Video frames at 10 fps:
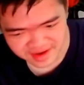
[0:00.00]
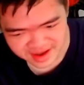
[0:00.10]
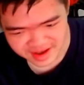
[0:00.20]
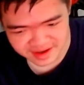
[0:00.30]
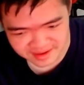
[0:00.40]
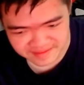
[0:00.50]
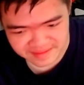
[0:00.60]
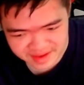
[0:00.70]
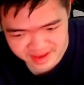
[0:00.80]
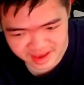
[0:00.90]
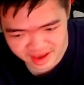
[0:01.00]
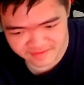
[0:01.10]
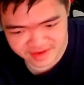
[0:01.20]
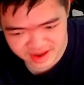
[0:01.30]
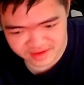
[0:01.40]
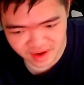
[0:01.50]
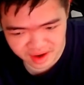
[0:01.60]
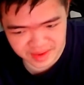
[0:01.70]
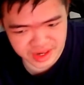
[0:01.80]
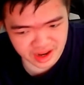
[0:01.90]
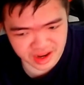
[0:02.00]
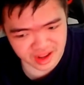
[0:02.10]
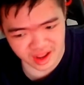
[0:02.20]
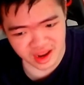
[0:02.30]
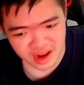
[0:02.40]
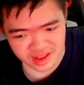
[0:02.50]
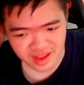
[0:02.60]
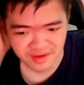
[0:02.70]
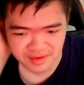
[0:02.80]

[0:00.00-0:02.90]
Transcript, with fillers: Um I've seen Rodimus, I did not get it though.